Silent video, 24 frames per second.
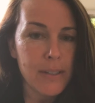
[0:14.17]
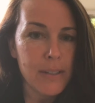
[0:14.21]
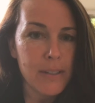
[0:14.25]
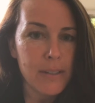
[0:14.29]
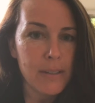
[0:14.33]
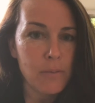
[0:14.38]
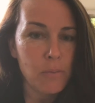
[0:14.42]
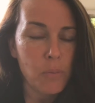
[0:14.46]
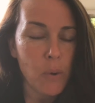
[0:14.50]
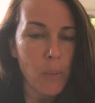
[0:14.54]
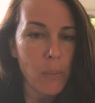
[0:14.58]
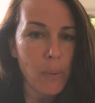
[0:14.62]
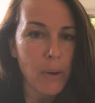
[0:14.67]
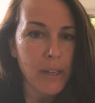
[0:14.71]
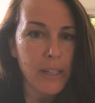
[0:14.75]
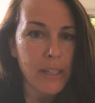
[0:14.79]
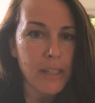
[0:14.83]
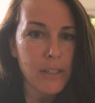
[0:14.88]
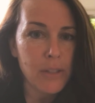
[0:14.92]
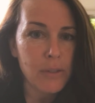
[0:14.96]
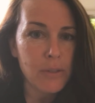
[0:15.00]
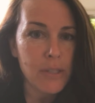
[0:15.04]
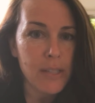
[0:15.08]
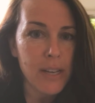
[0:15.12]
what we're gonna
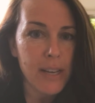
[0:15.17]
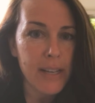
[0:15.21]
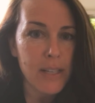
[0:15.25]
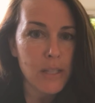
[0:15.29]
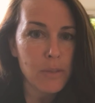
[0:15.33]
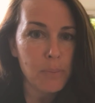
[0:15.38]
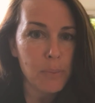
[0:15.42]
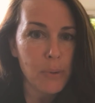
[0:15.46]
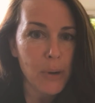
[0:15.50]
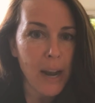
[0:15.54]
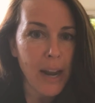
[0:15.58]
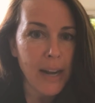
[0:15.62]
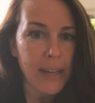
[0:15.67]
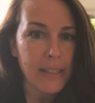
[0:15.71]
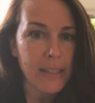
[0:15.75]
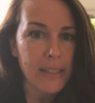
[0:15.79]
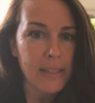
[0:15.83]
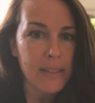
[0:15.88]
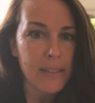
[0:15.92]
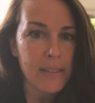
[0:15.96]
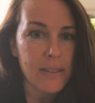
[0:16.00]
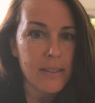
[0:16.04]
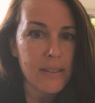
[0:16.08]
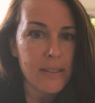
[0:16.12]
do today is
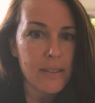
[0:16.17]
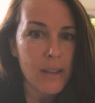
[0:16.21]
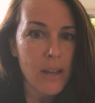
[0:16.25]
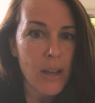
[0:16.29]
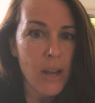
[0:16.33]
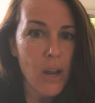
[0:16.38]
practice